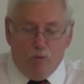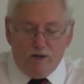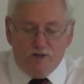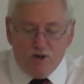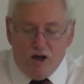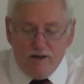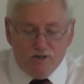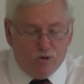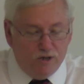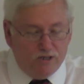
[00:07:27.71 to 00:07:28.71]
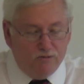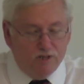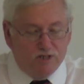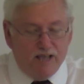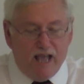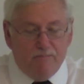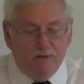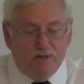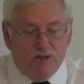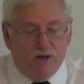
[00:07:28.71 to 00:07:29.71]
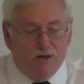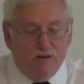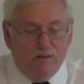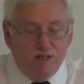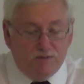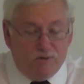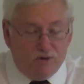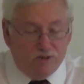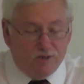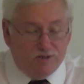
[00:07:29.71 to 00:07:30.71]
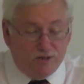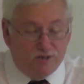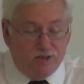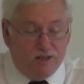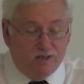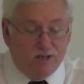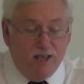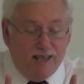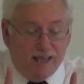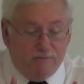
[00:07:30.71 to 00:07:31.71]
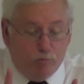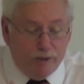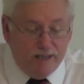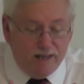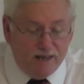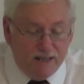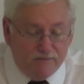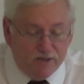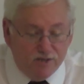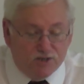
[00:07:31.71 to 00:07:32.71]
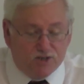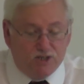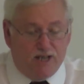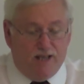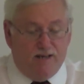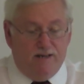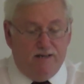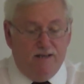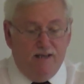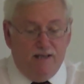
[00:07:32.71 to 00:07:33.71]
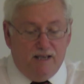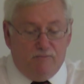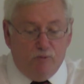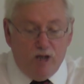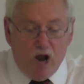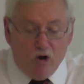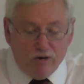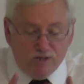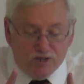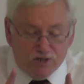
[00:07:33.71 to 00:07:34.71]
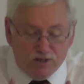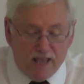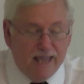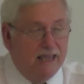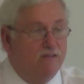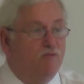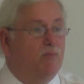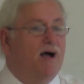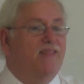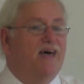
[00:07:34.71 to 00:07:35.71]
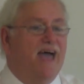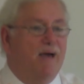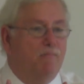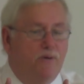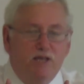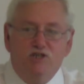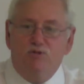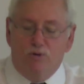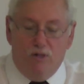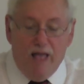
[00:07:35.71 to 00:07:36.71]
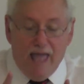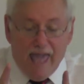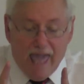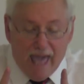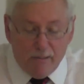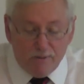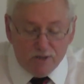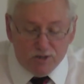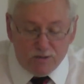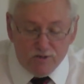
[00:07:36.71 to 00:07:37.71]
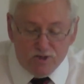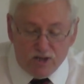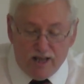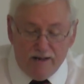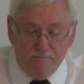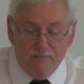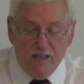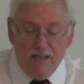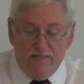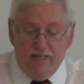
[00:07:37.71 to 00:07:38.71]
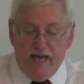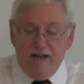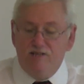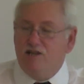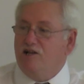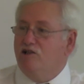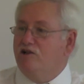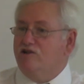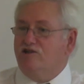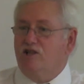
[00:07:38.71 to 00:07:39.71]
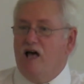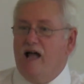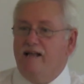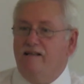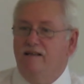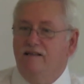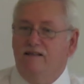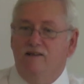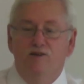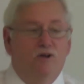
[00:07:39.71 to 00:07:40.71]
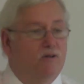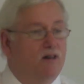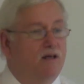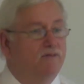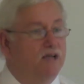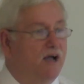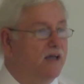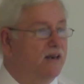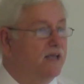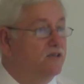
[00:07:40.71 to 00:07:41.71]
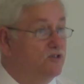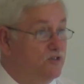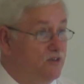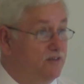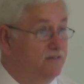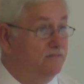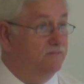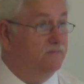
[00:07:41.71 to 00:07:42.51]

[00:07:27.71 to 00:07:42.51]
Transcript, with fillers: What John is going to establish here in these verses is this if we live in sin, if we are enslaved by the habitual habits of sin, that is a clear sign that you don't love God like you should.